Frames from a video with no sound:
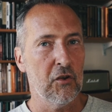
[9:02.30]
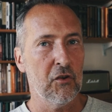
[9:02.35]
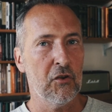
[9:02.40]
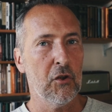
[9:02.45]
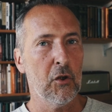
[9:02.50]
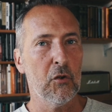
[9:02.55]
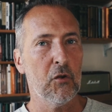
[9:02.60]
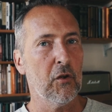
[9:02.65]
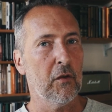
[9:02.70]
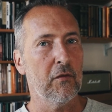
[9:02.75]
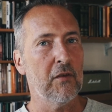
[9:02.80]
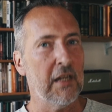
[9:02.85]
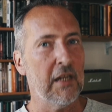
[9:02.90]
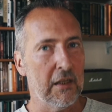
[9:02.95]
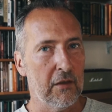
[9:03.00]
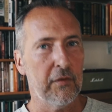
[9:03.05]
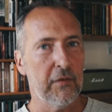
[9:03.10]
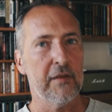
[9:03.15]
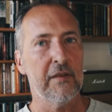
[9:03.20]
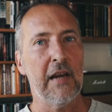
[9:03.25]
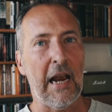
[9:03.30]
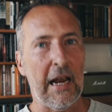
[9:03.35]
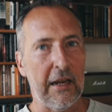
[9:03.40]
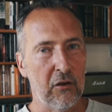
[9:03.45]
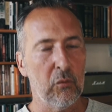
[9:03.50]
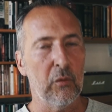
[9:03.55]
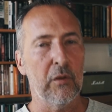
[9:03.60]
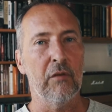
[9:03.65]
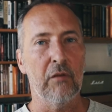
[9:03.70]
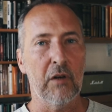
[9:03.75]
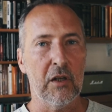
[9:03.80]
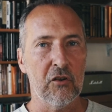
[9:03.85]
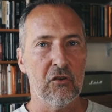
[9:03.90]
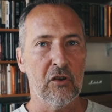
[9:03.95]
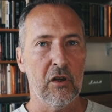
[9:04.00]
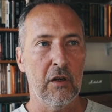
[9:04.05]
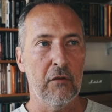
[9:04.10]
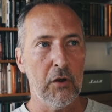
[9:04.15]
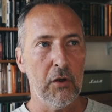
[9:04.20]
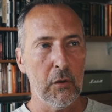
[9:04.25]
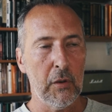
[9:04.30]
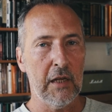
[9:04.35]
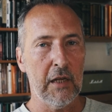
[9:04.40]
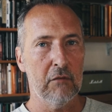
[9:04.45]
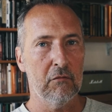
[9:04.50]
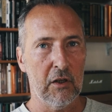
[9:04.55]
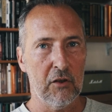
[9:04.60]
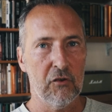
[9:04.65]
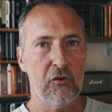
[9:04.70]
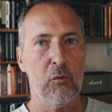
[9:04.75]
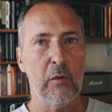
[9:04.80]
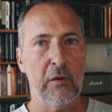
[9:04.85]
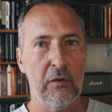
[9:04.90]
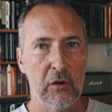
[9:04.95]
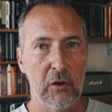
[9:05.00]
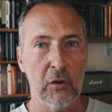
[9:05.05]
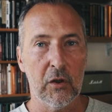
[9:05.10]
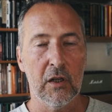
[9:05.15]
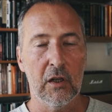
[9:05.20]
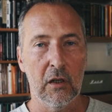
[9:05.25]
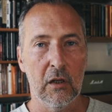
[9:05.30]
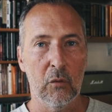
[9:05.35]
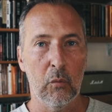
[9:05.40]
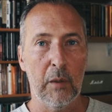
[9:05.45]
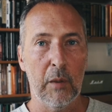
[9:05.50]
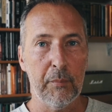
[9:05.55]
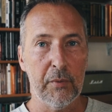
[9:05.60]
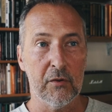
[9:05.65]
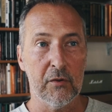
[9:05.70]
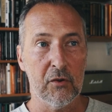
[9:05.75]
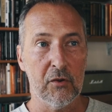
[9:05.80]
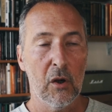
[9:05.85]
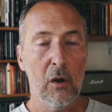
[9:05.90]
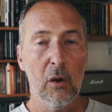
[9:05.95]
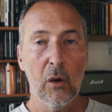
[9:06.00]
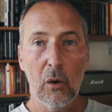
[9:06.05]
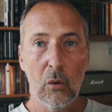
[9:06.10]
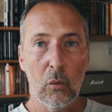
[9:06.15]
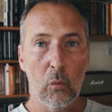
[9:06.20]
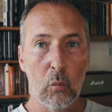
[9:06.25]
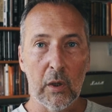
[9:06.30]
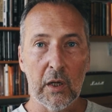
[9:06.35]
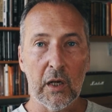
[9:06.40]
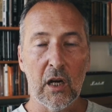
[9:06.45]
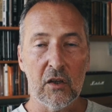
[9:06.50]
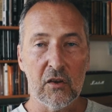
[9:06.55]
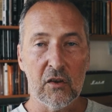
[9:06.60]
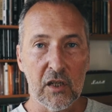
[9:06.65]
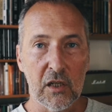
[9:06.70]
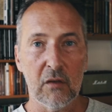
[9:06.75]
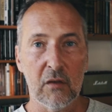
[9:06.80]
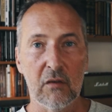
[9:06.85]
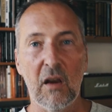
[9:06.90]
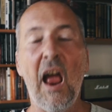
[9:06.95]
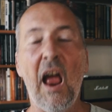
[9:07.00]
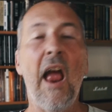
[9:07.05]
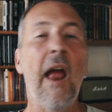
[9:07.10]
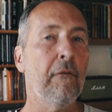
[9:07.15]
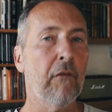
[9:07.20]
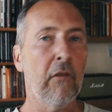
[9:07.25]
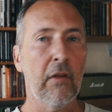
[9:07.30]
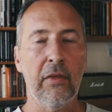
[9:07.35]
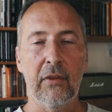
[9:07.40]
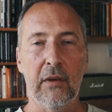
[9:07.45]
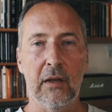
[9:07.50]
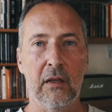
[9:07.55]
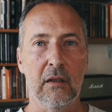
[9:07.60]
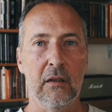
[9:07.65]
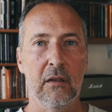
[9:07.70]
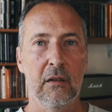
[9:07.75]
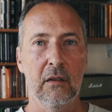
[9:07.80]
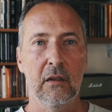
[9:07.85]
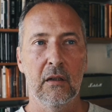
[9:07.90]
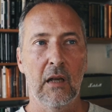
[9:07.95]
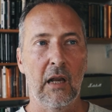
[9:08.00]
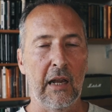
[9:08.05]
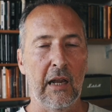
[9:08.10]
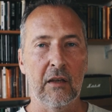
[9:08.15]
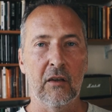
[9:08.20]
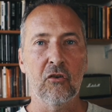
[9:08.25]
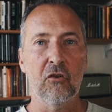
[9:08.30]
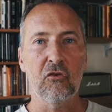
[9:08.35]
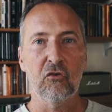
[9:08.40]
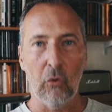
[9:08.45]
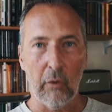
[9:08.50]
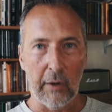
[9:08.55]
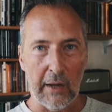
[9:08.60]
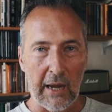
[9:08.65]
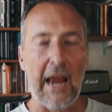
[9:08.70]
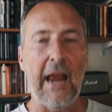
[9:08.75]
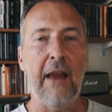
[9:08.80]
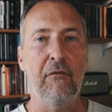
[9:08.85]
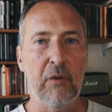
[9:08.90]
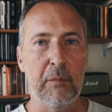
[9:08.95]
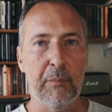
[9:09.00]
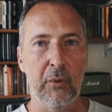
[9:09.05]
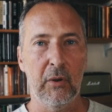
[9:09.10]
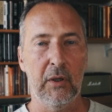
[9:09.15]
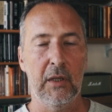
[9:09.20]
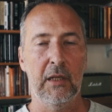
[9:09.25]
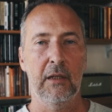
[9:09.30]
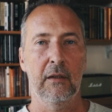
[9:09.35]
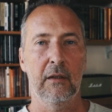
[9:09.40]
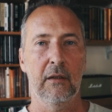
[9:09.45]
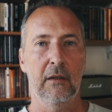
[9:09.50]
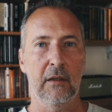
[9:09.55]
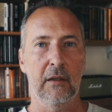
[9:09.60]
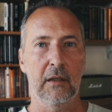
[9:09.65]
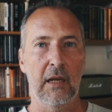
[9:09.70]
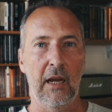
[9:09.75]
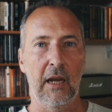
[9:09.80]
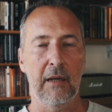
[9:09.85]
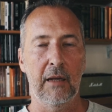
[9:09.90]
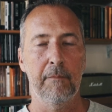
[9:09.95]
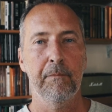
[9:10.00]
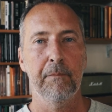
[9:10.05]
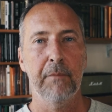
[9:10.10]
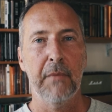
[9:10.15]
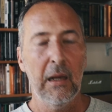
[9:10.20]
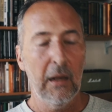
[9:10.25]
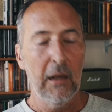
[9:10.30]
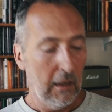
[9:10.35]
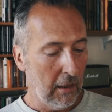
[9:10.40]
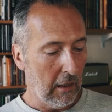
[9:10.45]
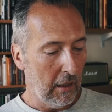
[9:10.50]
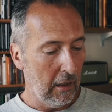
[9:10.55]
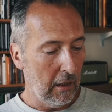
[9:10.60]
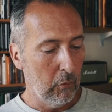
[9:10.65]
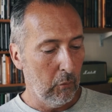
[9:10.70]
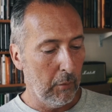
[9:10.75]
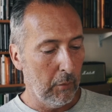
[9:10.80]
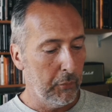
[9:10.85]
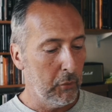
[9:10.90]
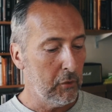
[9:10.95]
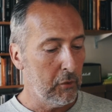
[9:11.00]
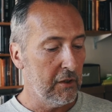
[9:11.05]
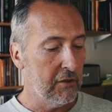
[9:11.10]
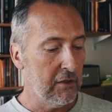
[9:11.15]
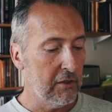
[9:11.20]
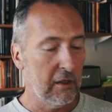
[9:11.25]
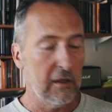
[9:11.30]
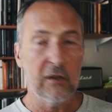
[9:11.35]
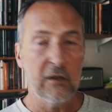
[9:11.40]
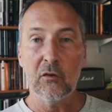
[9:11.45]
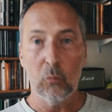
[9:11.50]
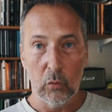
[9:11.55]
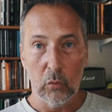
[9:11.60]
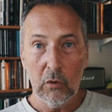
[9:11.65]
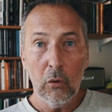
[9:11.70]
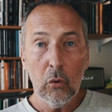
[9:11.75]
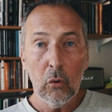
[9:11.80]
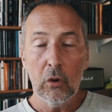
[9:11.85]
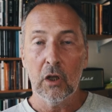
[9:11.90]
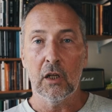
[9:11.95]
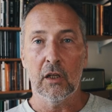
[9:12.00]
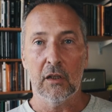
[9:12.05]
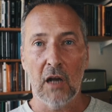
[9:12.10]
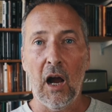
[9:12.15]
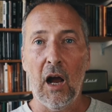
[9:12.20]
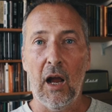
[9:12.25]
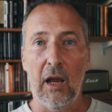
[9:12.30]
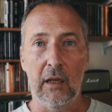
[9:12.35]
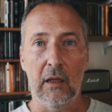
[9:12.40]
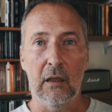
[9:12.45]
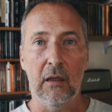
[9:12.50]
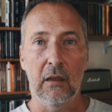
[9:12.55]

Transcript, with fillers: no sort of tit for tat with Russia. If you hit Russia with nuclear weapons, we're going to use everything and destroy everybody. Okay, uh, what Putin said is we're all going to die,